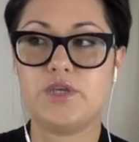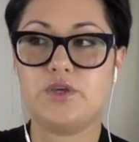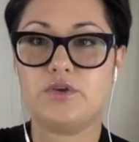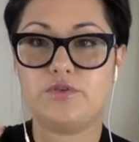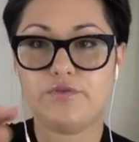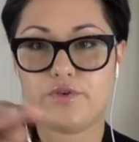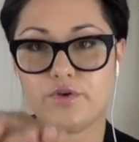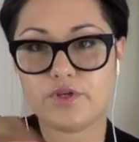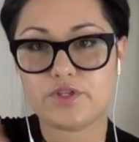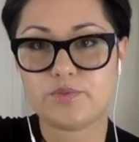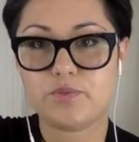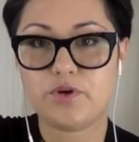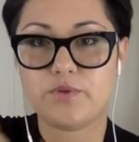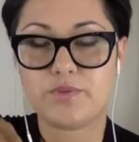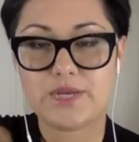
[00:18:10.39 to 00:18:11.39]
you're focused
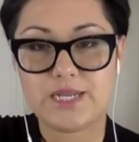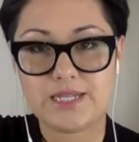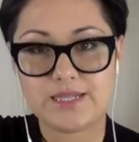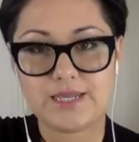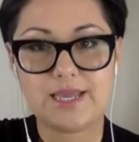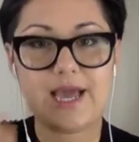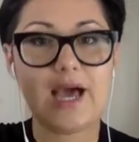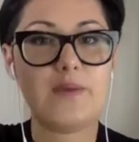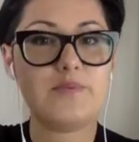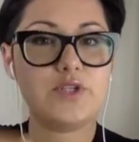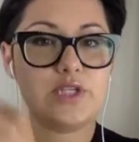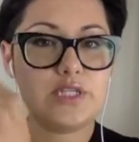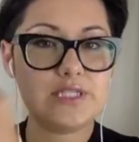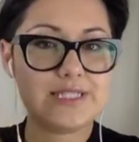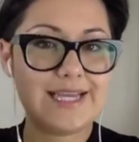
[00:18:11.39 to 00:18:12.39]
more on reading the
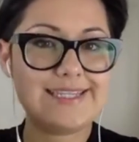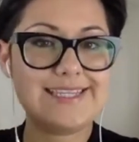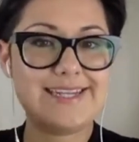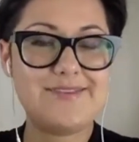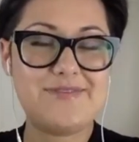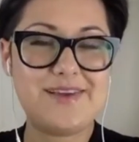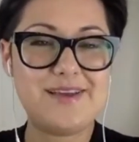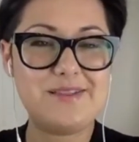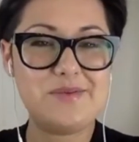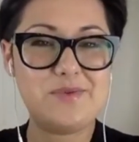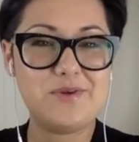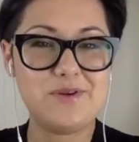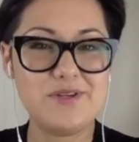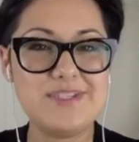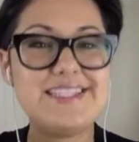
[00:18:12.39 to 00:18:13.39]
captions, identifying the
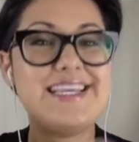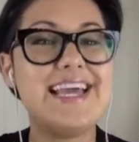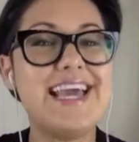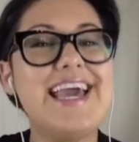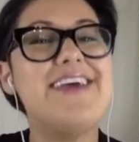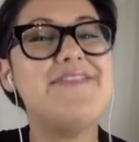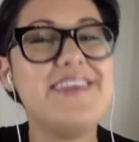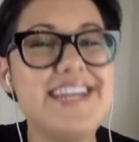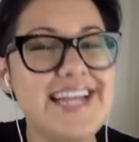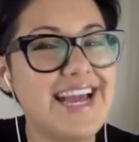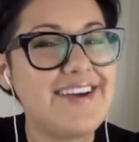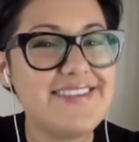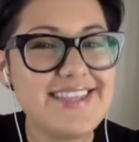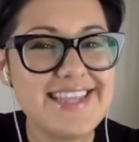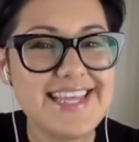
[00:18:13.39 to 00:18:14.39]
words. Every
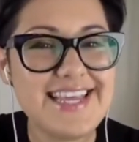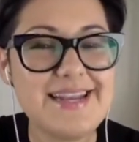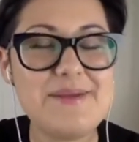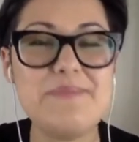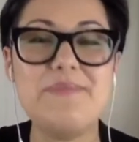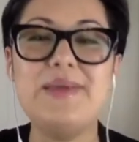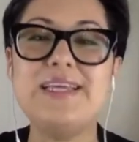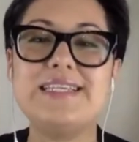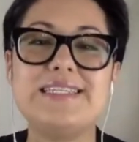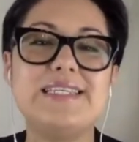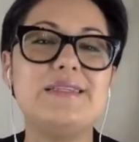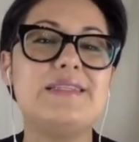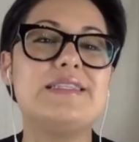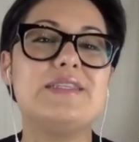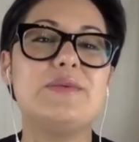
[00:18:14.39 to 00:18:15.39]
now and then, mix
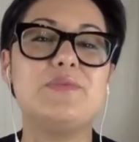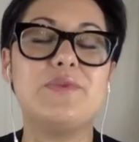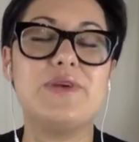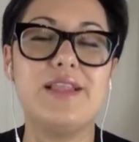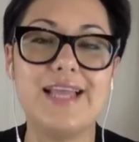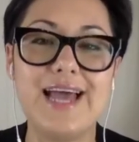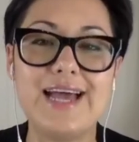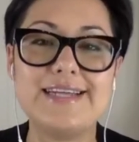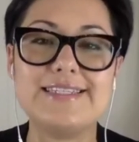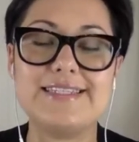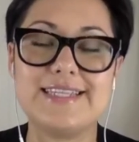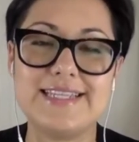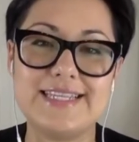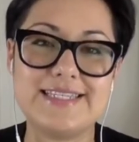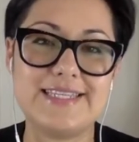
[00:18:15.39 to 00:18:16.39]
in some relaxed
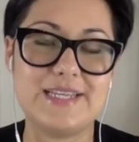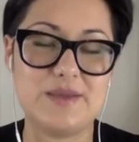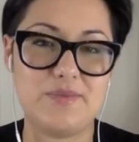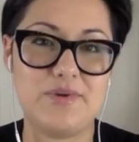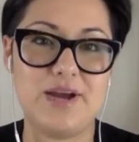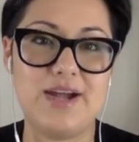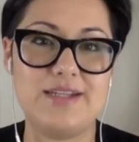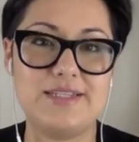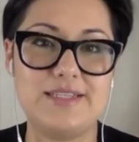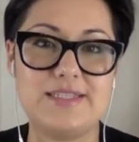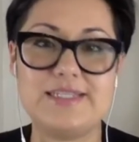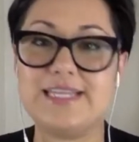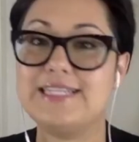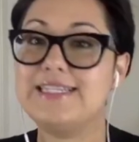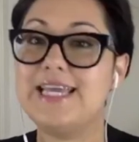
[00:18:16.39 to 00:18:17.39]
listening practice.
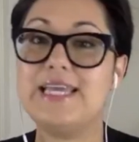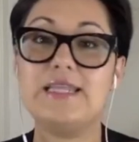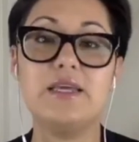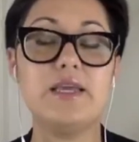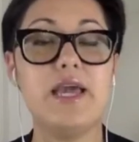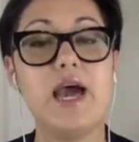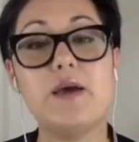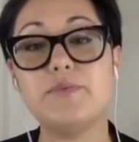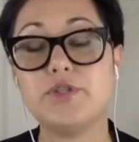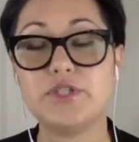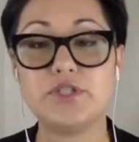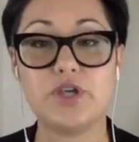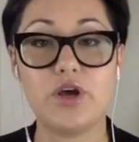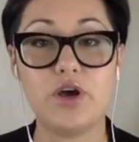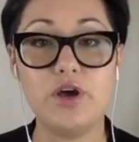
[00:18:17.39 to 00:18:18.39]
Take the
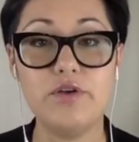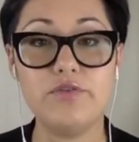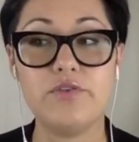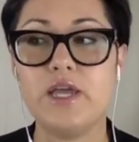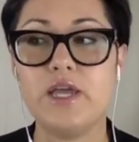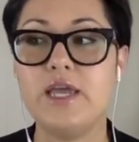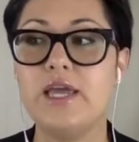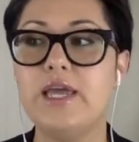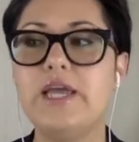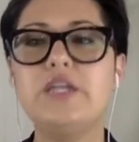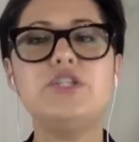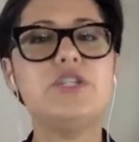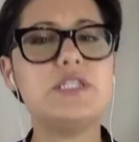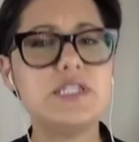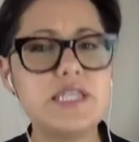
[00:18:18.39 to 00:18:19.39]
captions off and
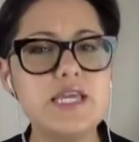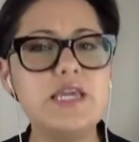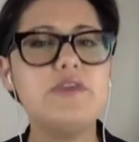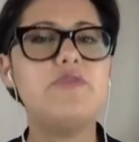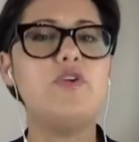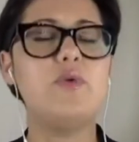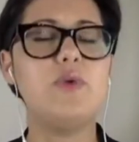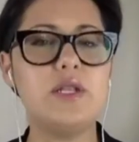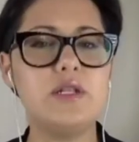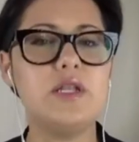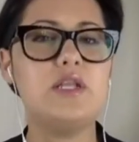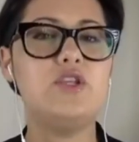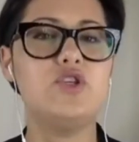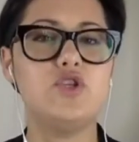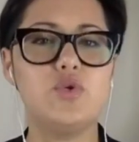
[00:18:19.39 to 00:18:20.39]
just see if you can
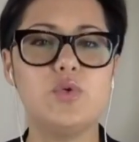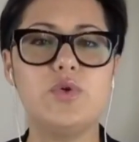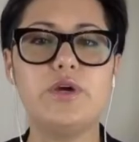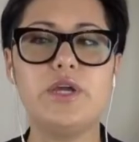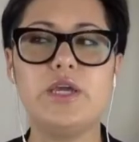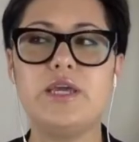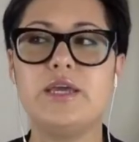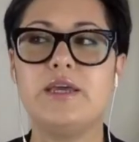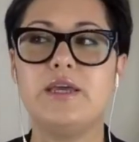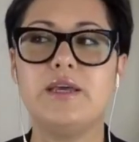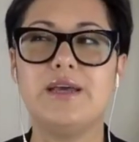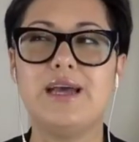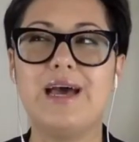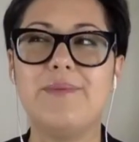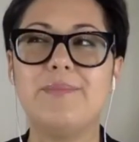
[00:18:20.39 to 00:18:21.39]
enjoy.
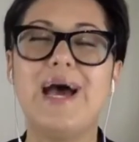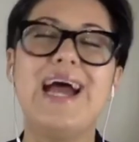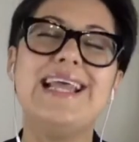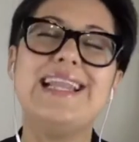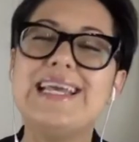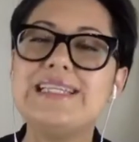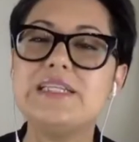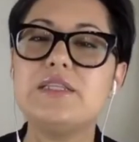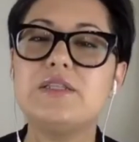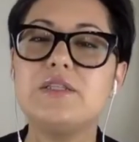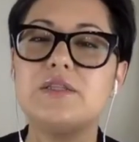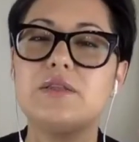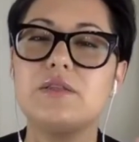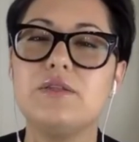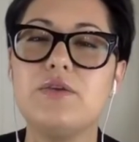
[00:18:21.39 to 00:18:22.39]
I like to
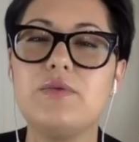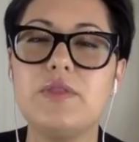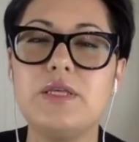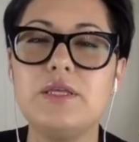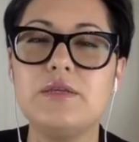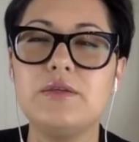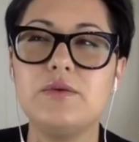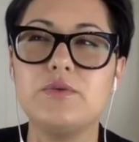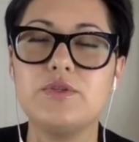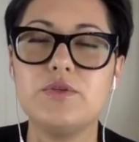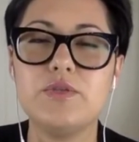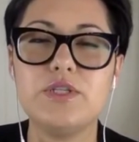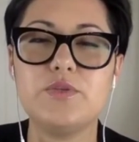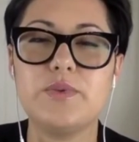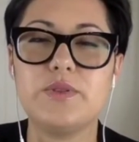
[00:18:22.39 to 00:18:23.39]
do
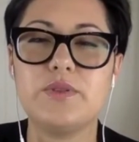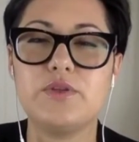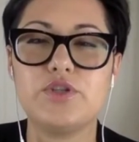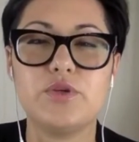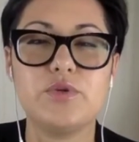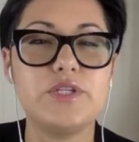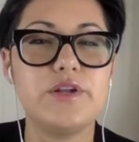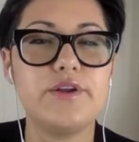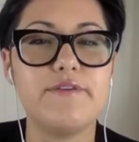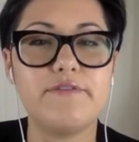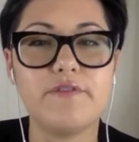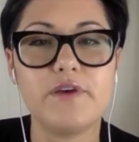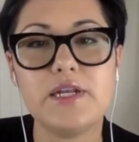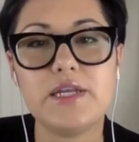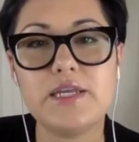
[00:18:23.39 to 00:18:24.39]
this with shows that are
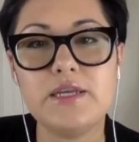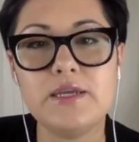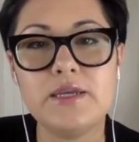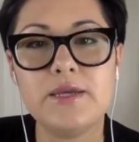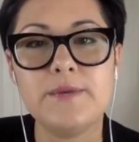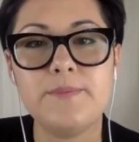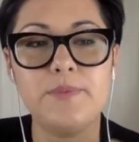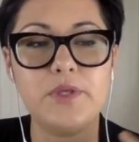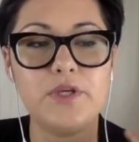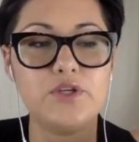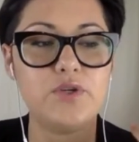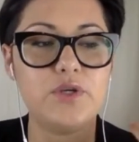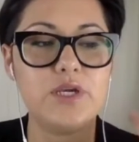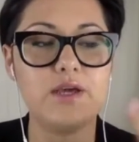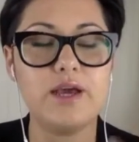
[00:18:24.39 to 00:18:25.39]
funny because
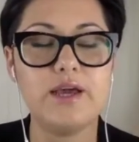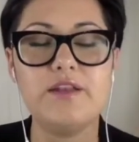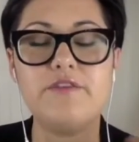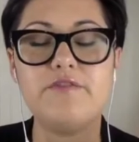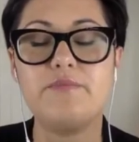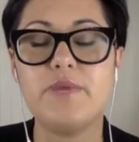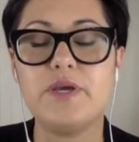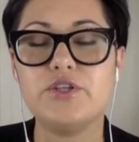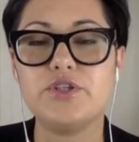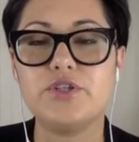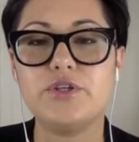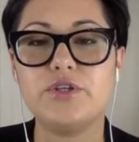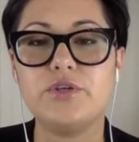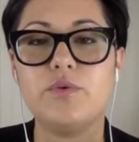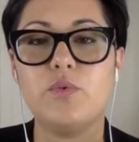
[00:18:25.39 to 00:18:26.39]
you can kind of
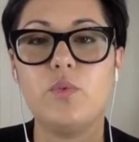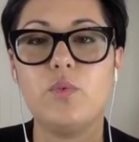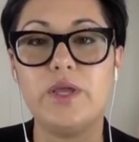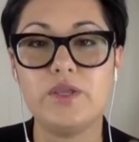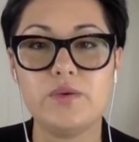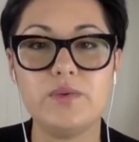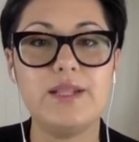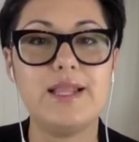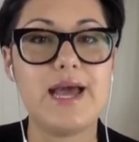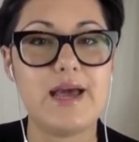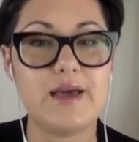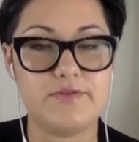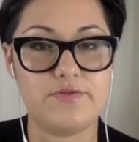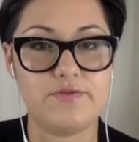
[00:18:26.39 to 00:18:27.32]
measure when you laugh.